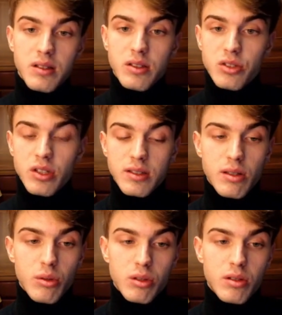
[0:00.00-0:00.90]
this
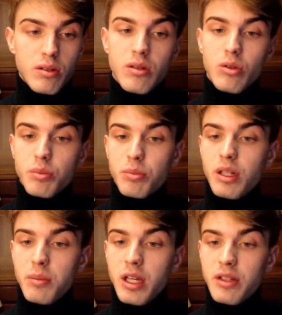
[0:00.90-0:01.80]
just looked
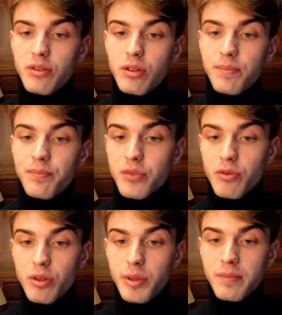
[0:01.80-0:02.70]
pretty bad for
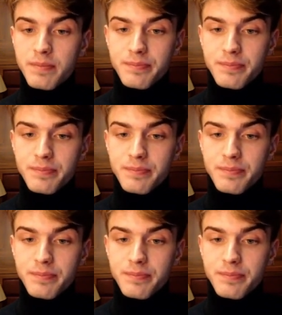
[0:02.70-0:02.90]
me.